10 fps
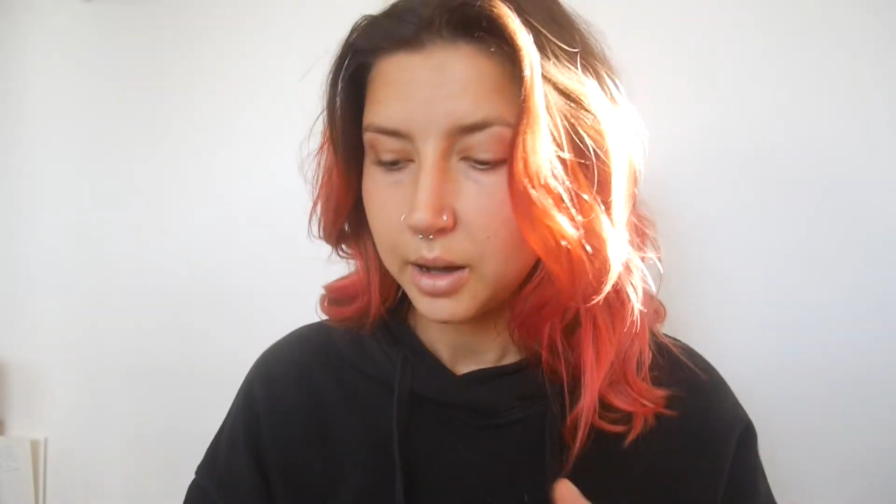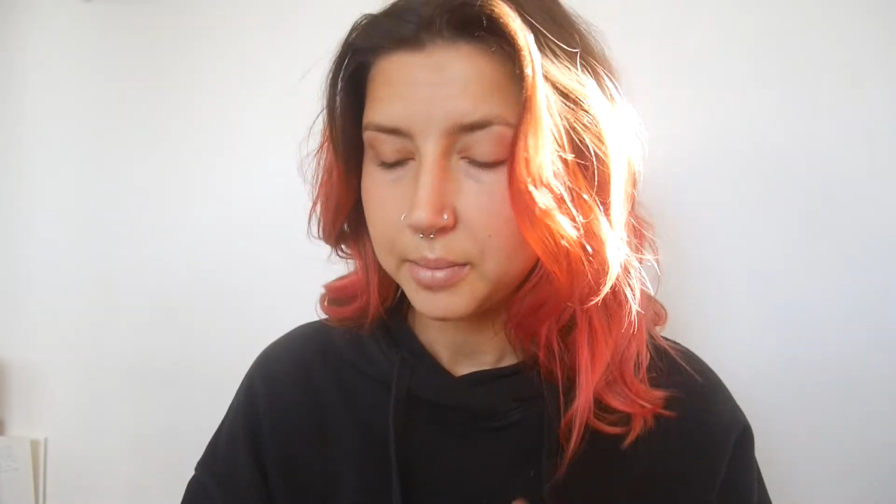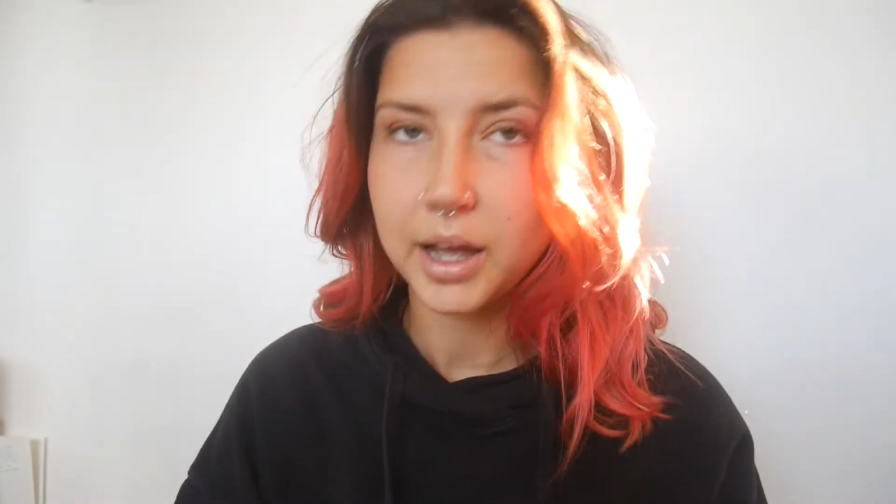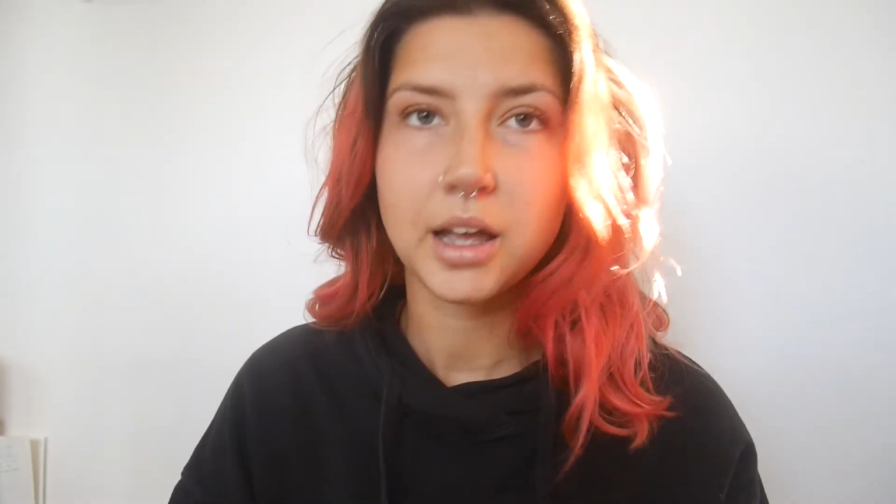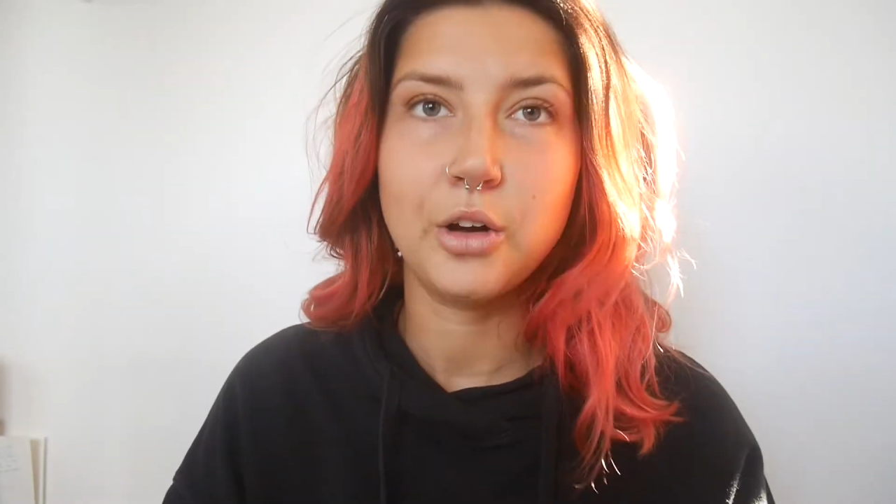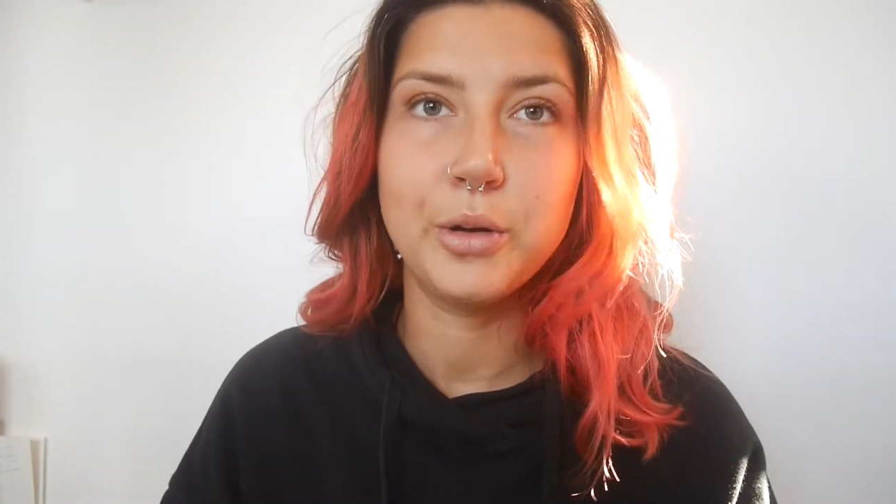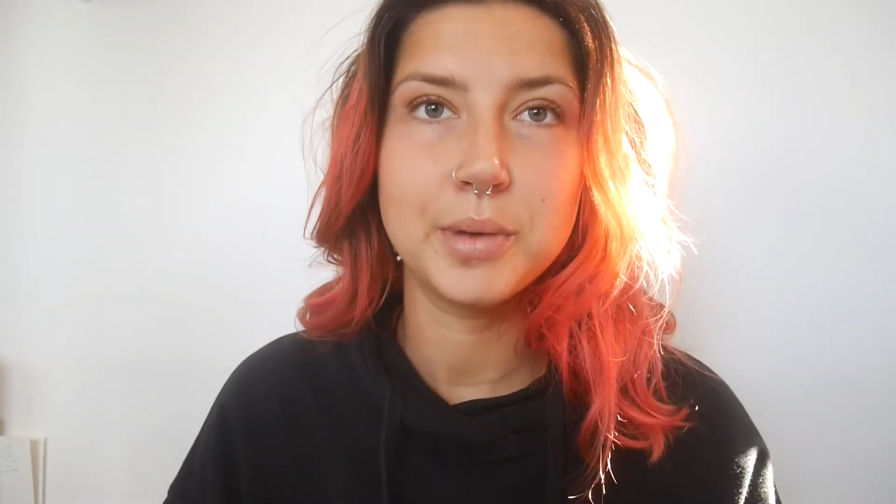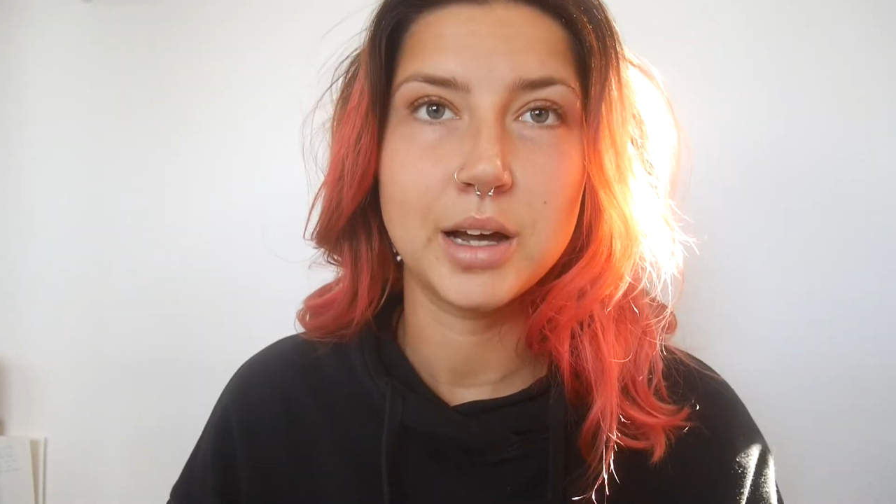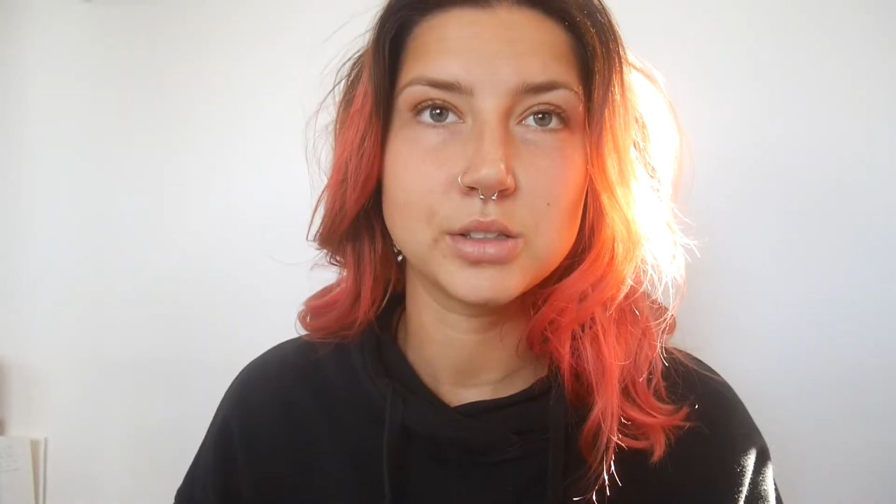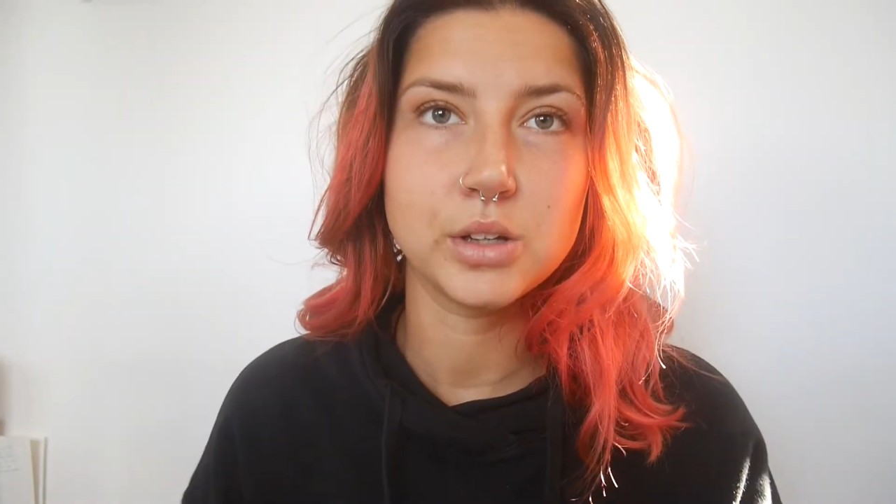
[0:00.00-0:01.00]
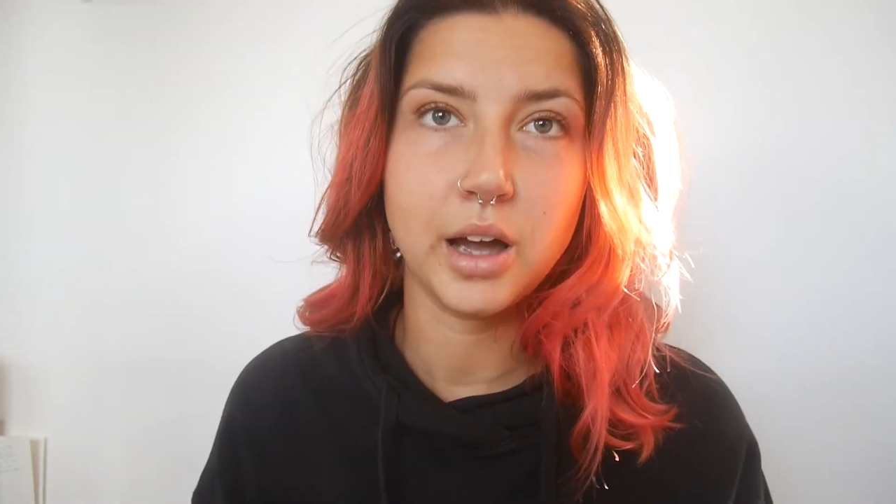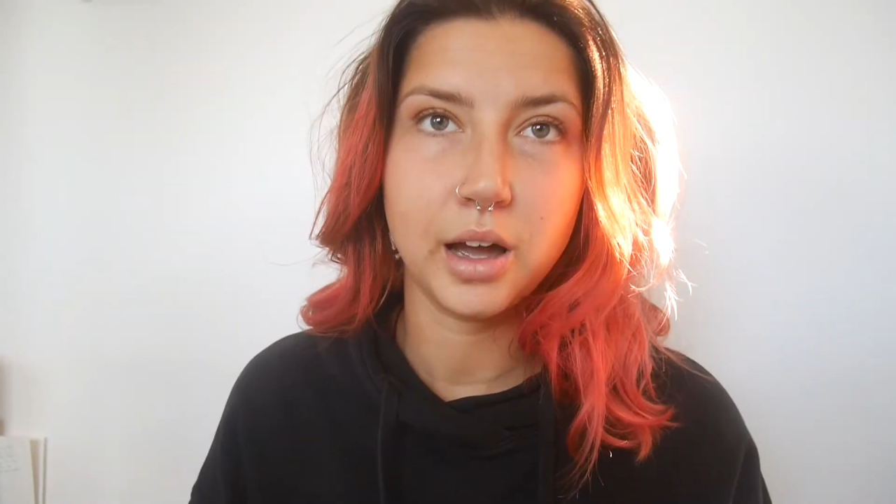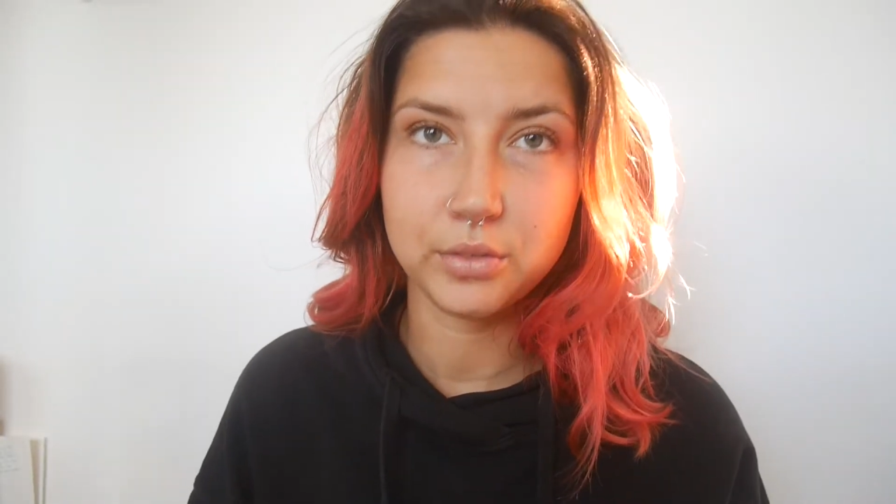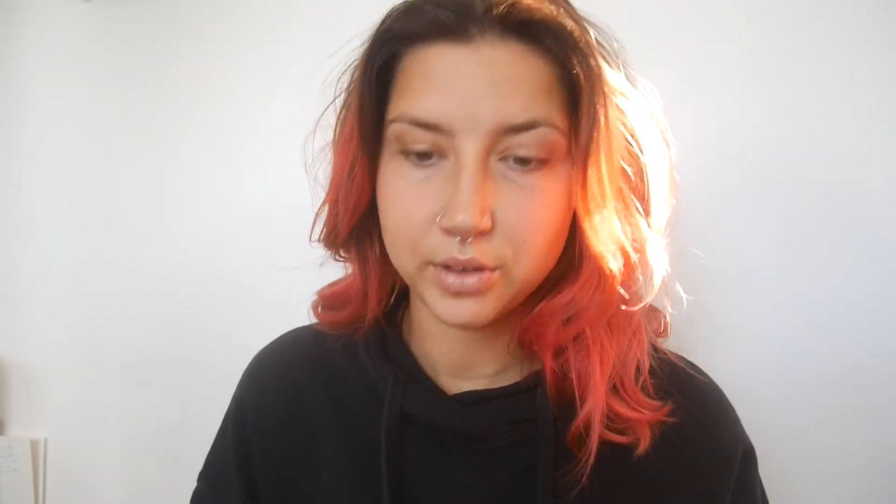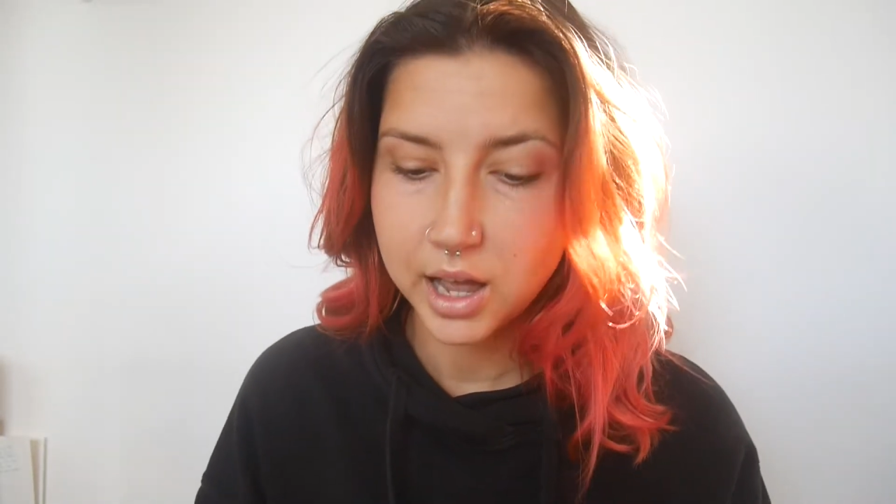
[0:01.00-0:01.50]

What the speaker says: I'm back home now, so I have